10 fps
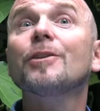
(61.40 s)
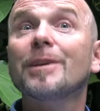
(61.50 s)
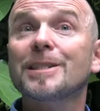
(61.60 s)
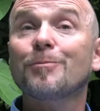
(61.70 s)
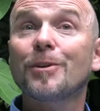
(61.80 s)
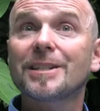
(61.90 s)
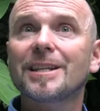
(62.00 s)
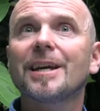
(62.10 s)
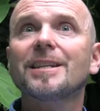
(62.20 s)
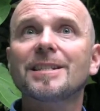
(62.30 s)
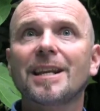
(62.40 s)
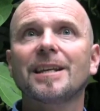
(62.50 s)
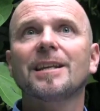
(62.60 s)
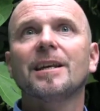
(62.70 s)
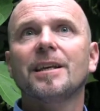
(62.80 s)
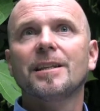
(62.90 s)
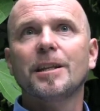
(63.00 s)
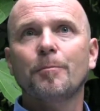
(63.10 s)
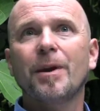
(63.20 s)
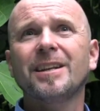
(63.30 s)
the reciprocity, understanding the
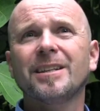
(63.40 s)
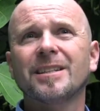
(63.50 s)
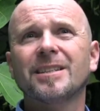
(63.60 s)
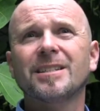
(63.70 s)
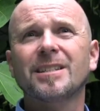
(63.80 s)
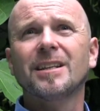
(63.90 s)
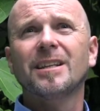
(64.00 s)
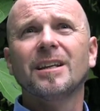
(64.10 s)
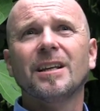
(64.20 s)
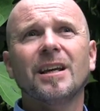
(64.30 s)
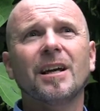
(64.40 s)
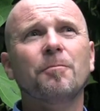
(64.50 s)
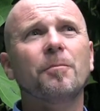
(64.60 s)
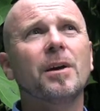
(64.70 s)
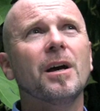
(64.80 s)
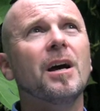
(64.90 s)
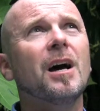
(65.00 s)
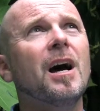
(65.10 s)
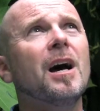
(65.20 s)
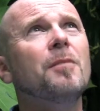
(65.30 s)
dependence.
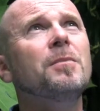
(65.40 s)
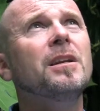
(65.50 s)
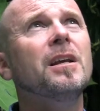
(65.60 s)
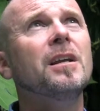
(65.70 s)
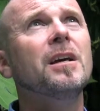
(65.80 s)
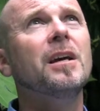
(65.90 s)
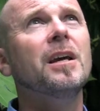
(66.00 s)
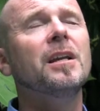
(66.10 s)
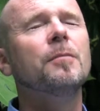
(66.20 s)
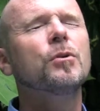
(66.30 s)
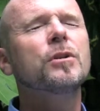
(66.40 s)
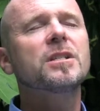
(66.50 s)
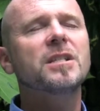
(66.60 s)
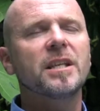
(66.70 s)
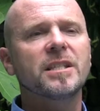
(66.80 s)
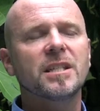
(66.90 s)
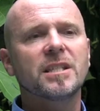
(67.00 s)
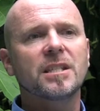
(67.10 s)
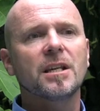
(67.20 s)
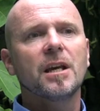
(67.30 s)
I mean, in a Buddhist sense,
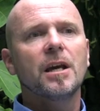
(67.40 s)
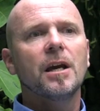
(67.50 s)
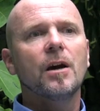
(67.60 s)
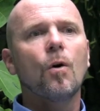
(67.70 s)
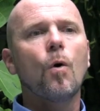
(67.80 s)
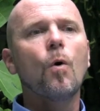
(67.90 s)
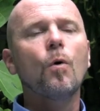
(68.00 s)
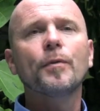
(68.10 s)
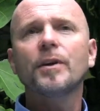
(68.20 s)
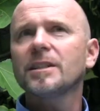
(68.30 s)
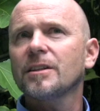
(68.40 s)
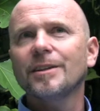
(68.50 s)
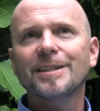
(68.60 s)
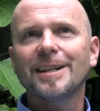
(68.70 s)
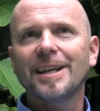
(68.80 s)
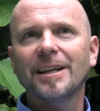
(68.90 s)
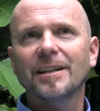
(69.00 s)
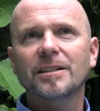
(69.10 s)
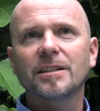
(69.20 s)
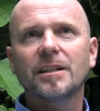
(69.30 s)
it's all things are
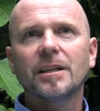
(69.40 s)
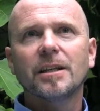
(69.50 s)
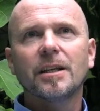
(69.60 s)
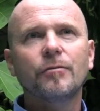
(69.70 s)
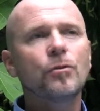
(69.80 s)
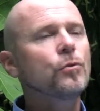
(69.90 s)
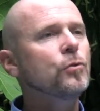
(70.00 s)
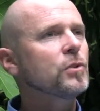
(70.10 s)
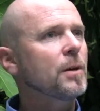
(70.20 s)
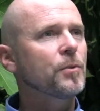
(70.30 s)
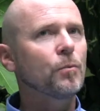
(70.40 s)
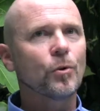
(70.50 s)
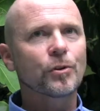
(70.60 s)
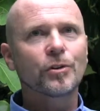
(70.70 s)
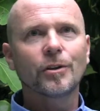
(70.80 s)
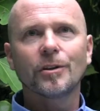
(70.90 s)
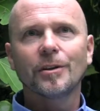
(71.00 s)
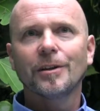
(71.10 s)
interlinked. If you use up the water,